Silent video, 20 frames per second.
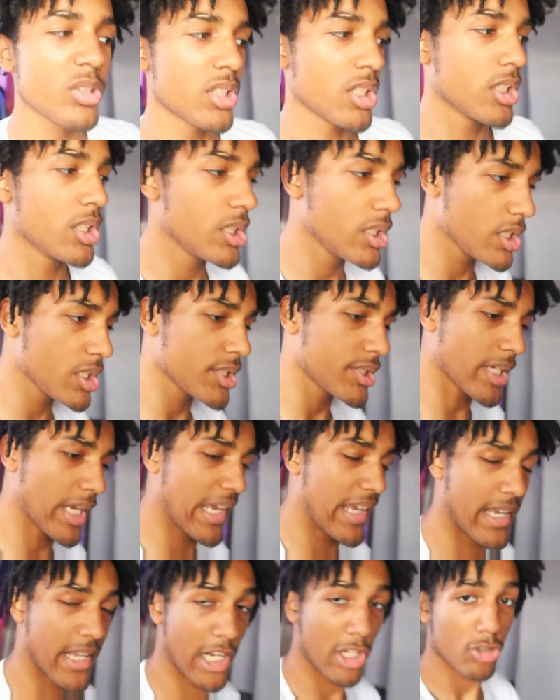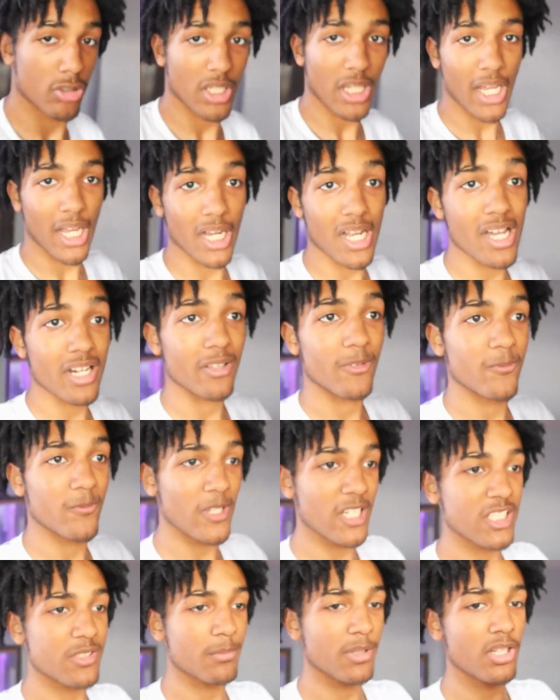with the hoodies, and I'm glad I got it
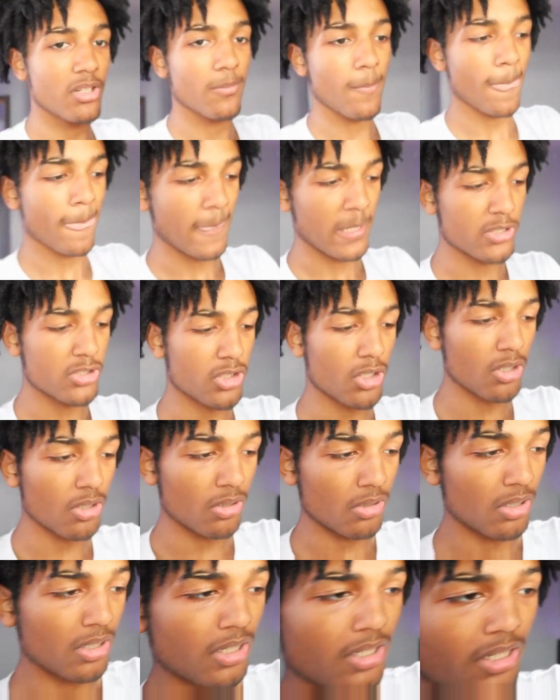fixed, bro. So